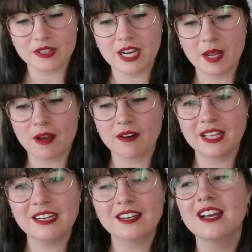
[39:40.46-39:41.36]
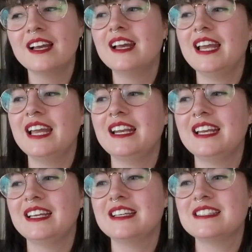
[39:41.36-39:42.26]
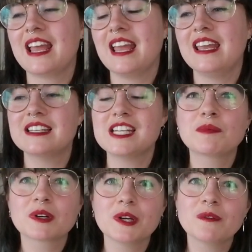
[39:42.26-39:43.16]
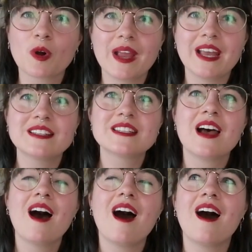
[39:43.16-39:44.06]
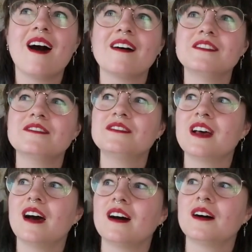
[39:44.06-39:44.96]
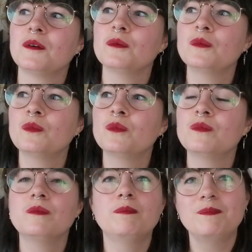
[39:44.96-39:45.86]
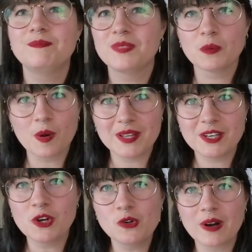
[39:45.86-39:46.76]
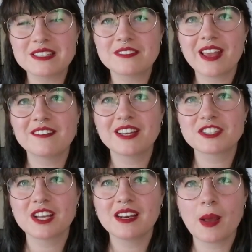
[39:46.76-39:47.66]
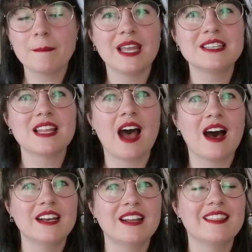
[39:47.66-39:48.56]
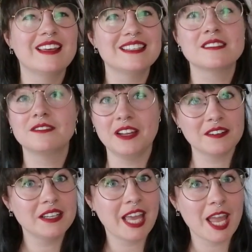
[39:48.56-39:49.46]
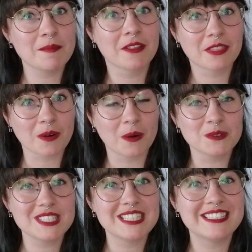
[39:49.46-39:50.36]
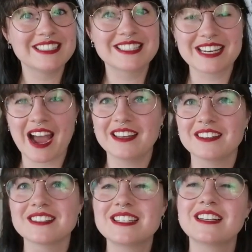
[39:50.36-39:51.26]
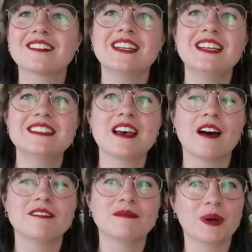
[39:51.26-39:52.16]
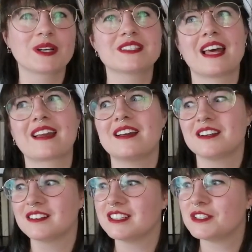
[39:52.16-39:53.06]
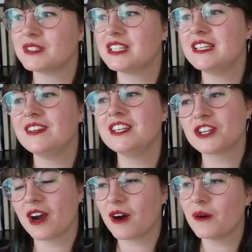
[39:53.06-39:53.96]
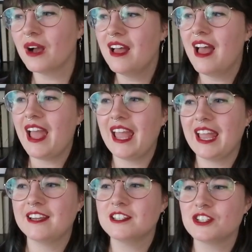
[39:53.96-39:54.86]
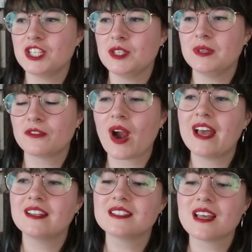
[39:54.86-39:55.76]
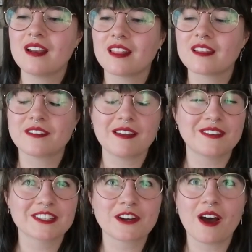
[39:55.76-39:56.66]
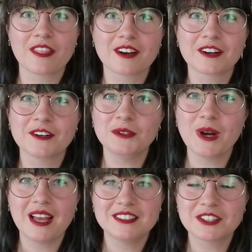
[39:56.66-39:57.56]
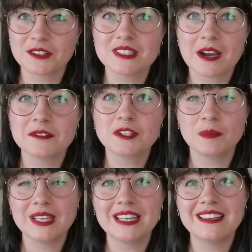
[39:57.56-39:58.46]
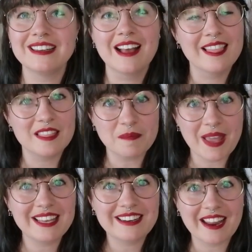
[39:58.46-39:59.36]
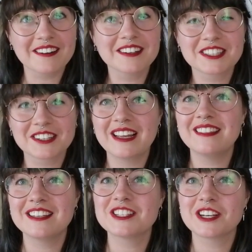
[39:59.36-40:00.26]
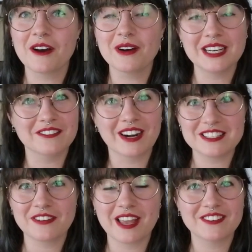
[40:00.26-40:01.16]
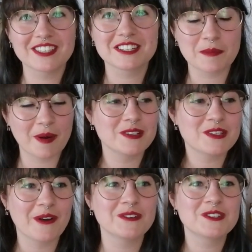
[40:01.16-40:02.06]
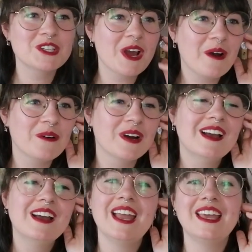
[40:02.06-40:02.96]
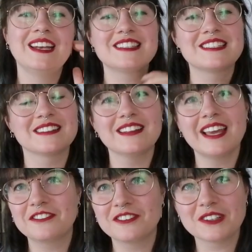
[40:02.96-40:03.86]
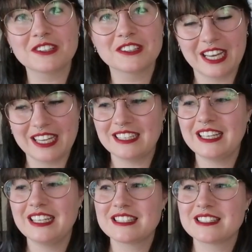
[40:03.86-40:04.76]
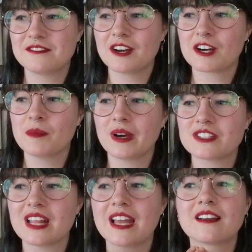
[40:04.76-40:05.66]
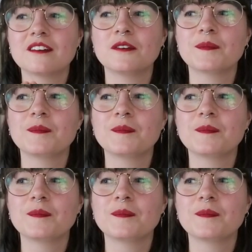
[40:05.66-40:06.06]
put the name down here. It is a contemporary romance of a woman who writes fan fiction based on this very Game of Thronesy style series of books that got turned into a TV show and she befriends another fanfic author who turns out to be the main character the show and he writes fanfiction about his own show and it's delightful and it's very much like